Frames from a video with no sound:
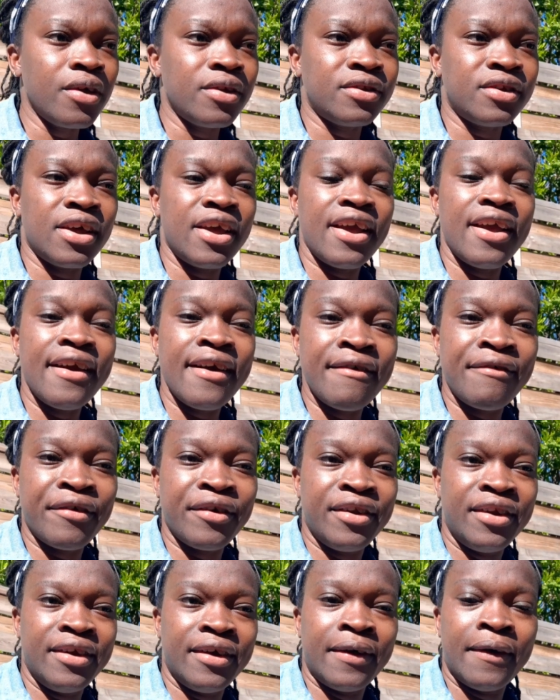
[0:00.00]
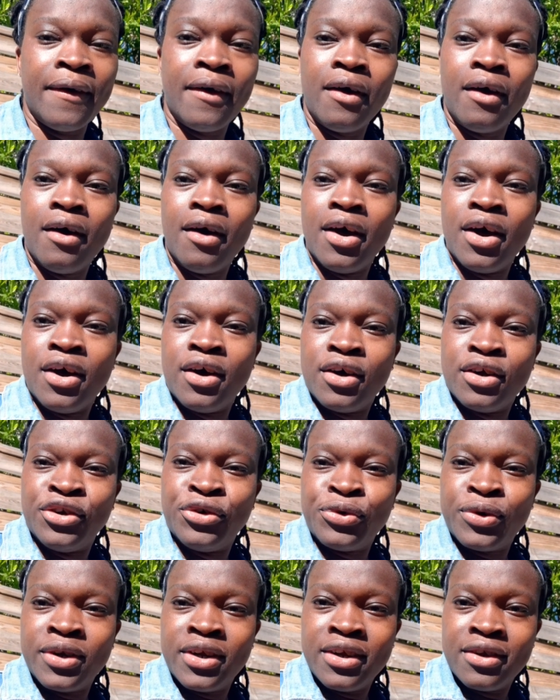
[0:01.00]
So every day
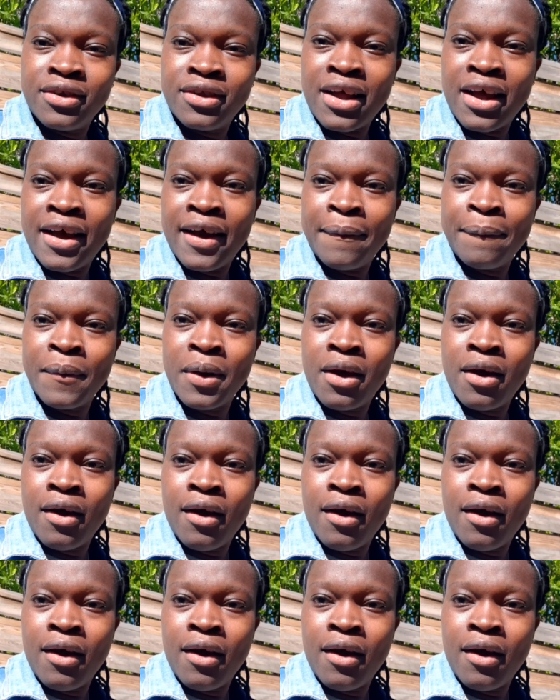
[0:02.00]
during this time,